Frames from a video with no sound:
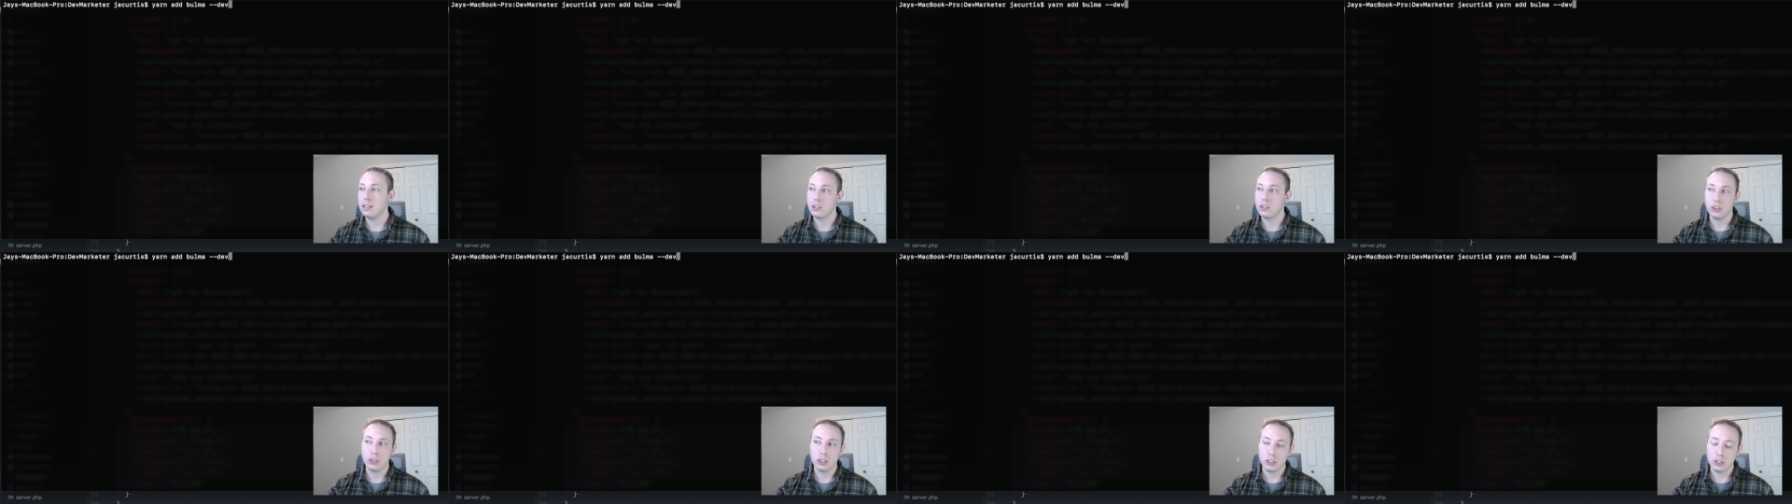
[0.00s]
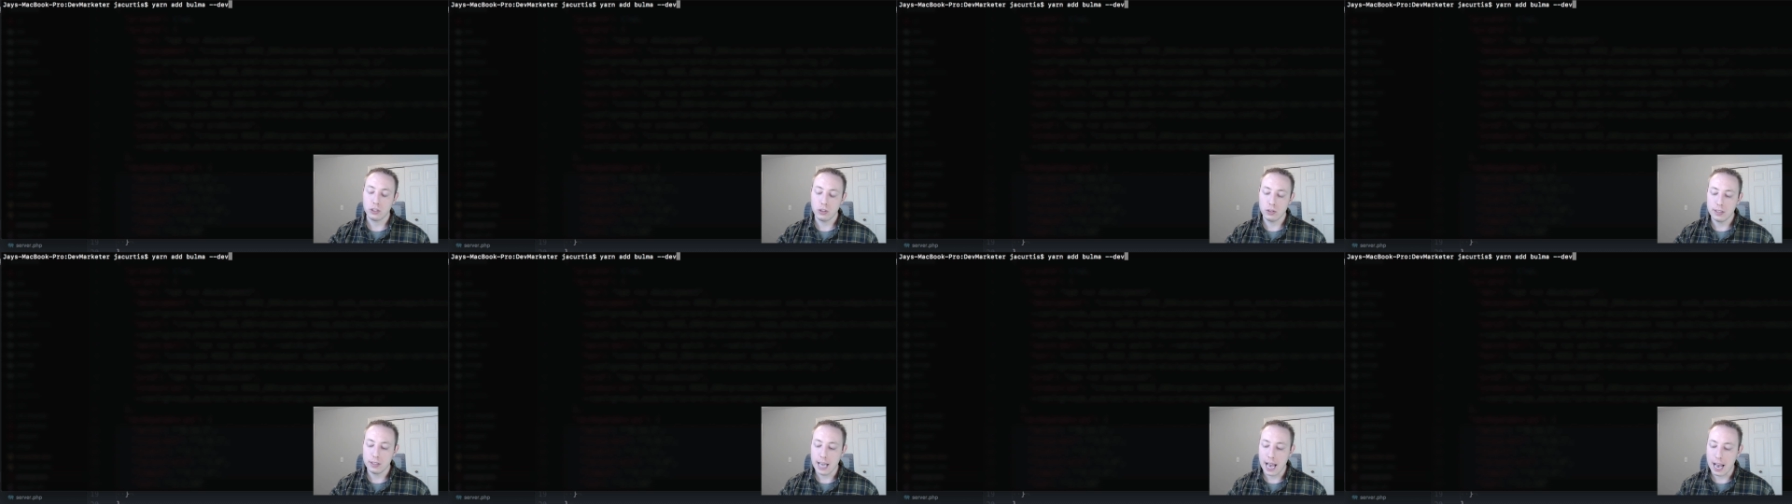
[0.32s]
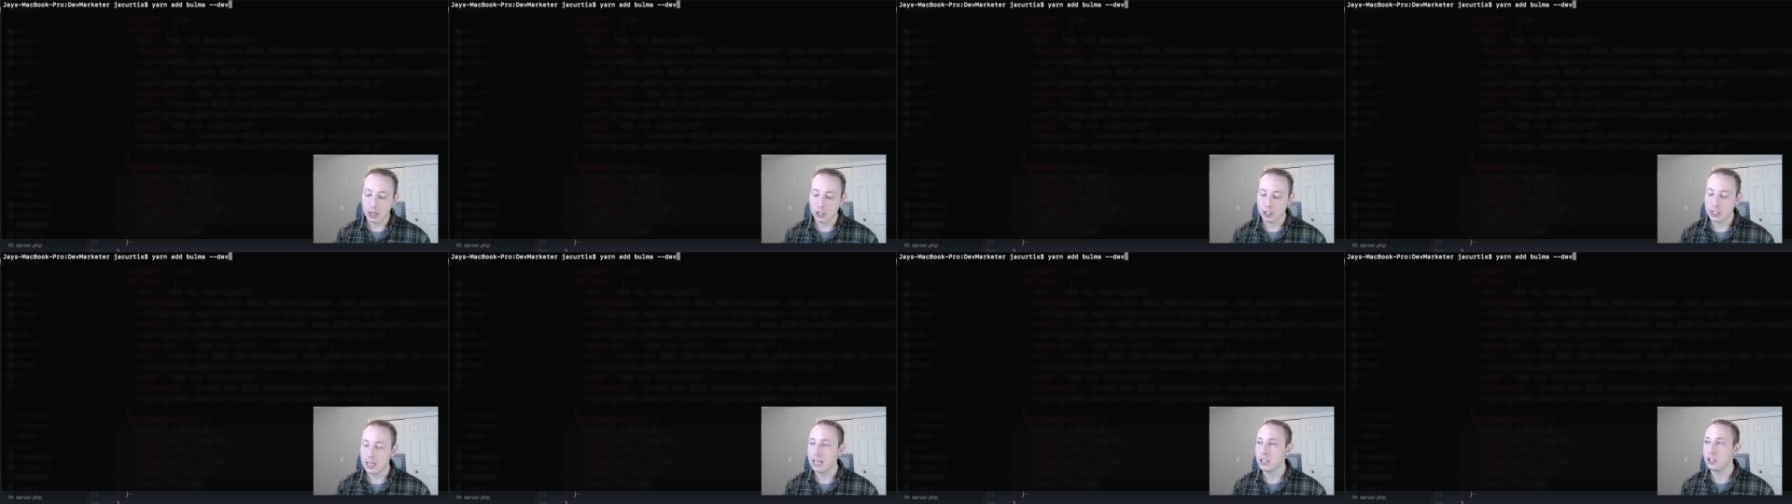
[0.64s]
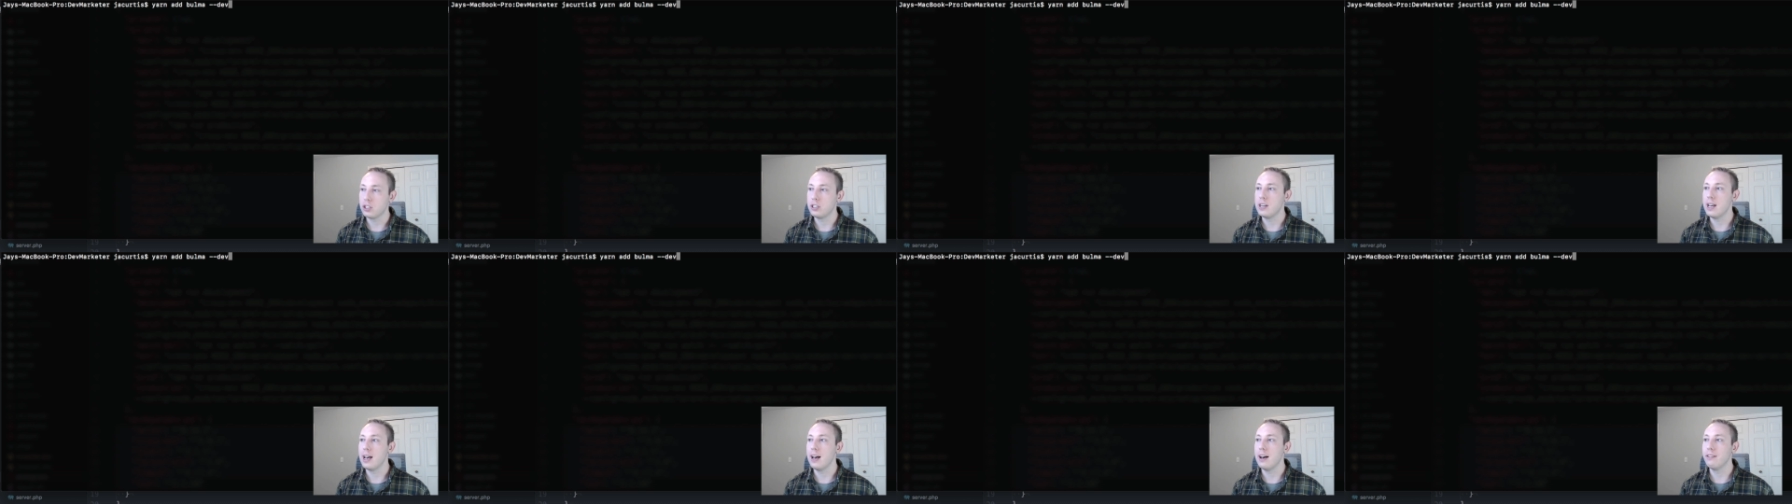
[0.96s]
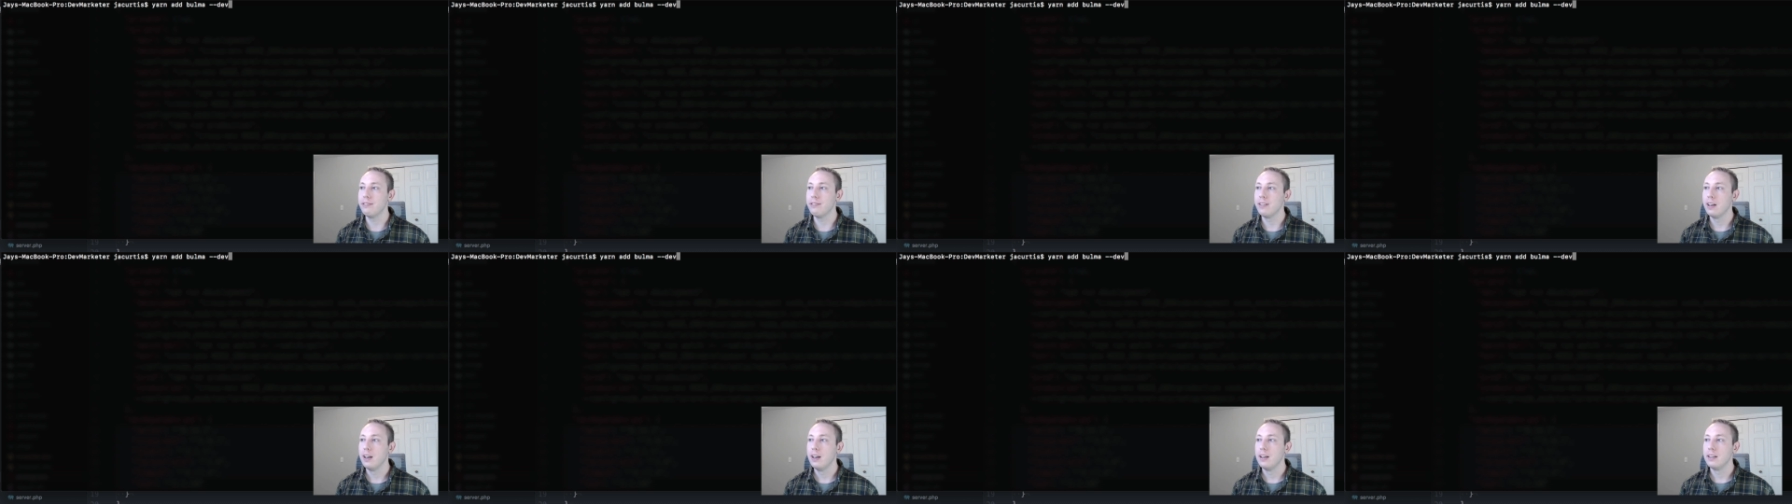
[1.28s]
So just do dash dash
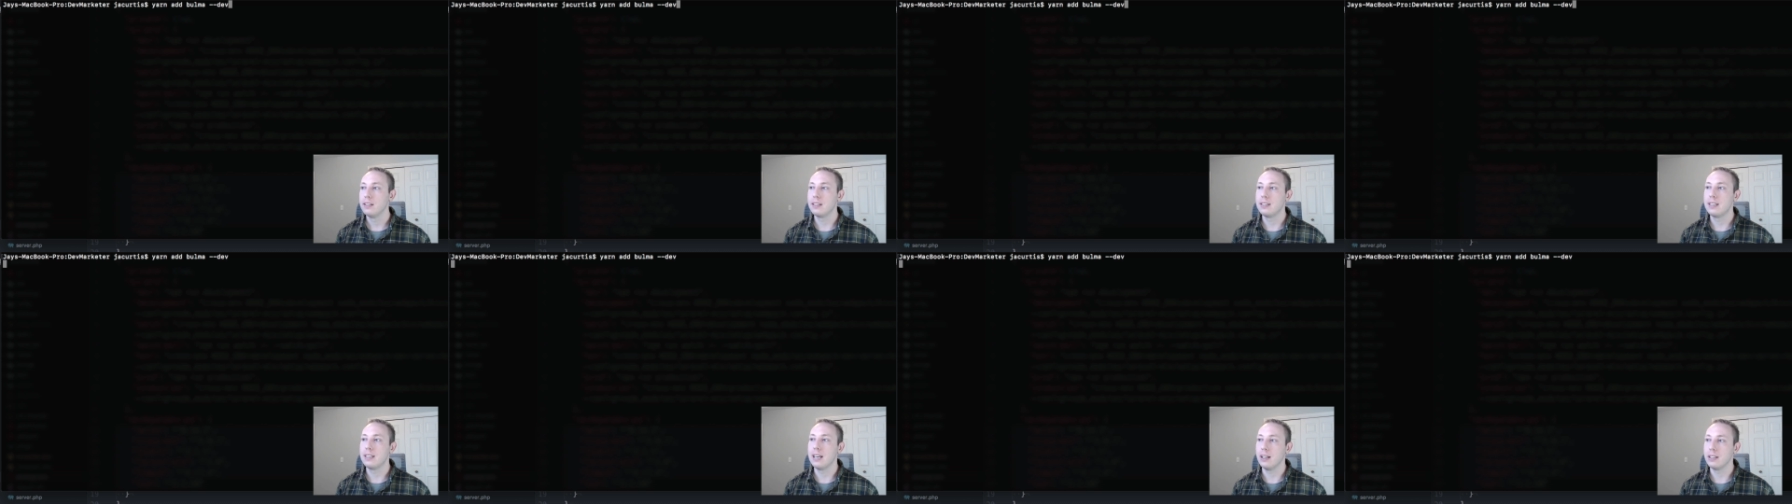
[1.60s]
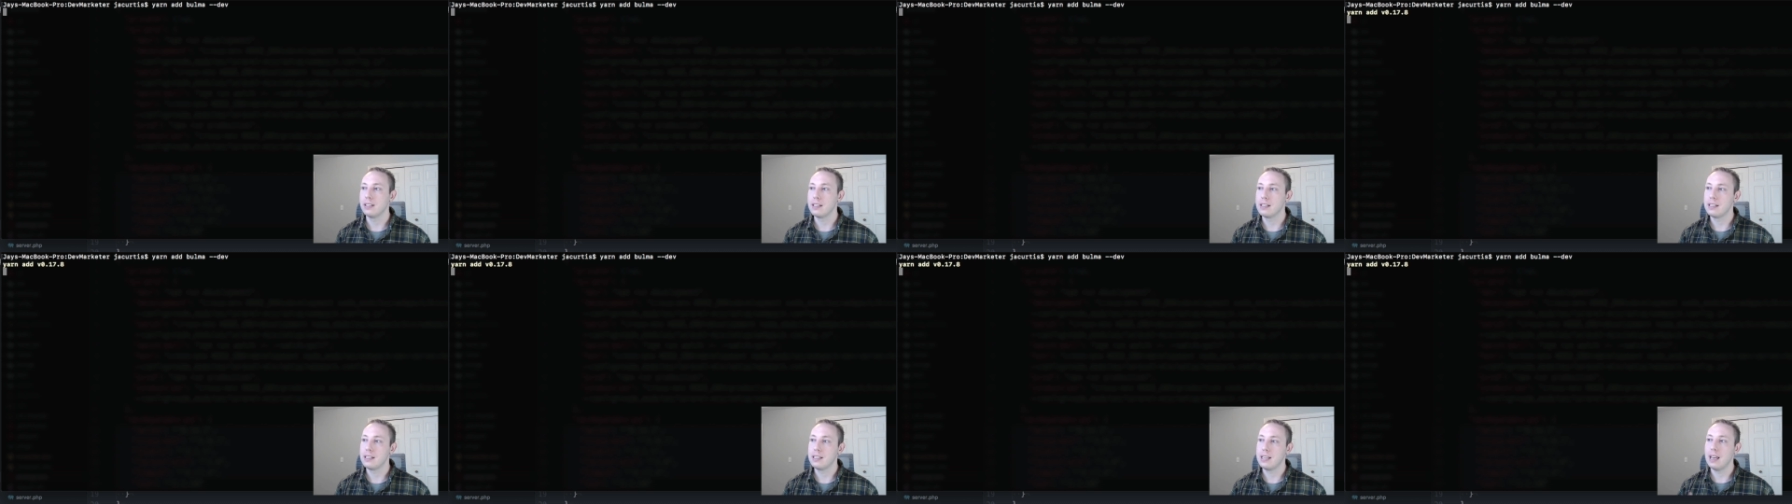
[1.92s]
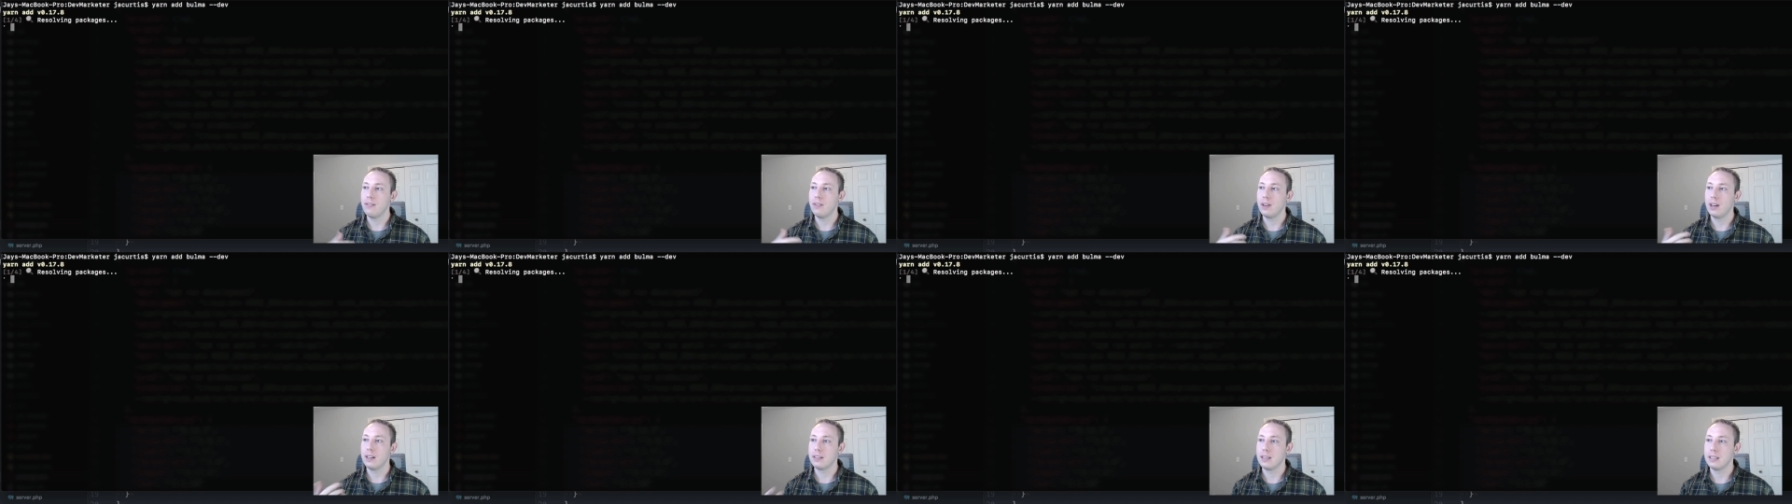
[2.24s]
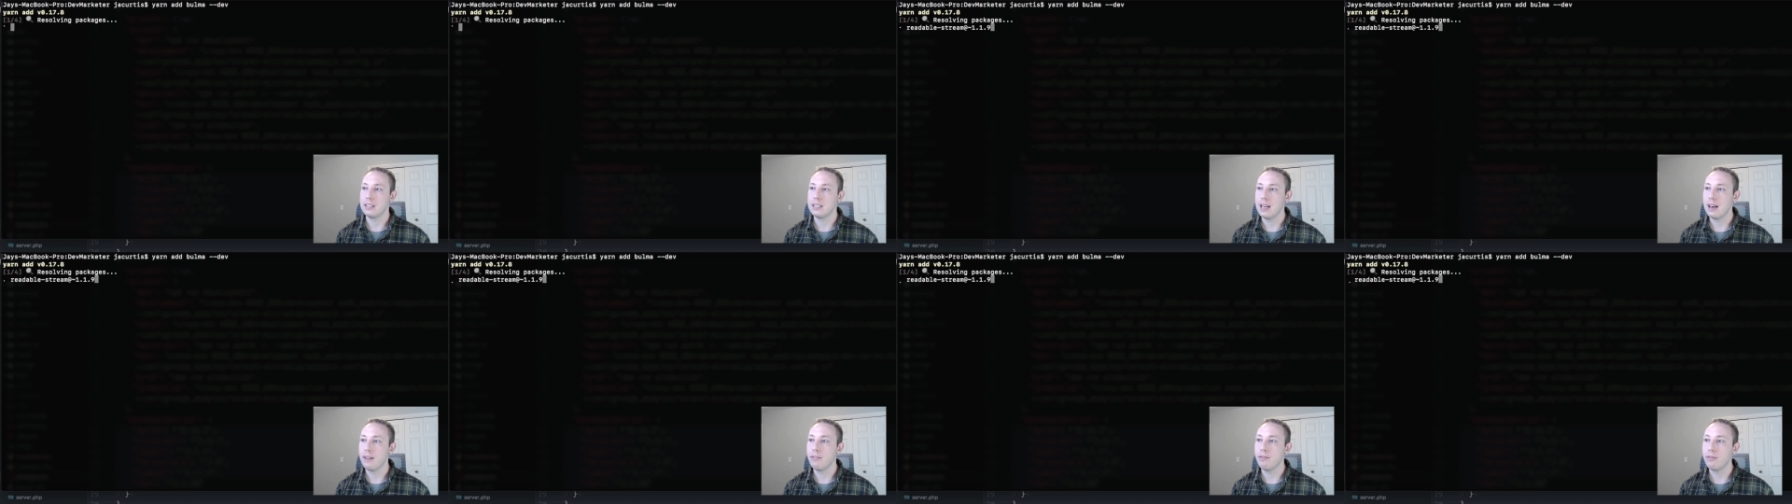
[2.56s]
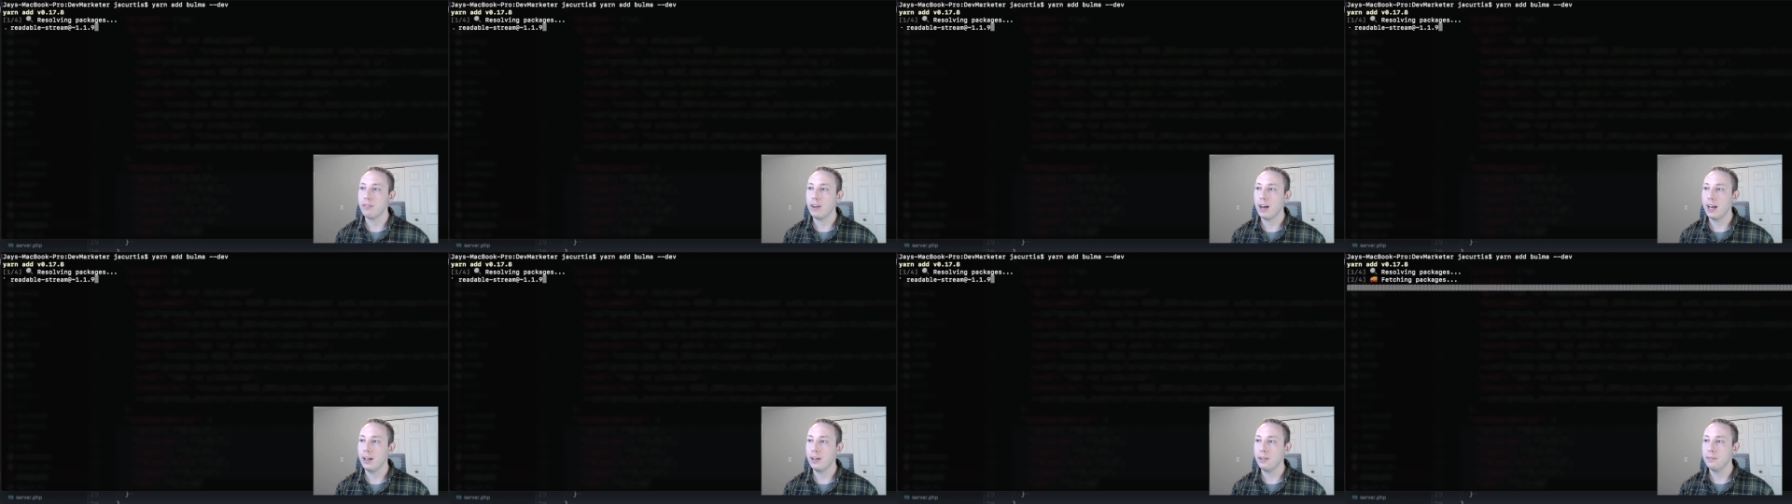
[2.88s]
dev to tell it to save it as a dev
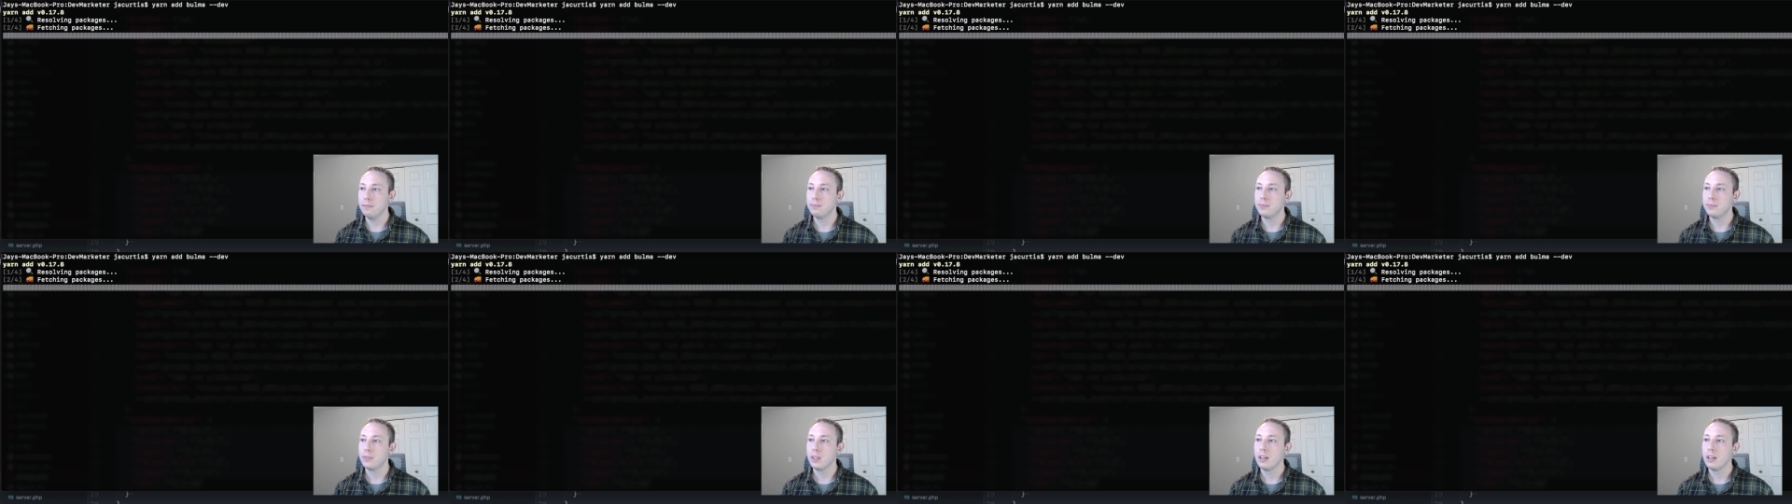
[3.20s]
file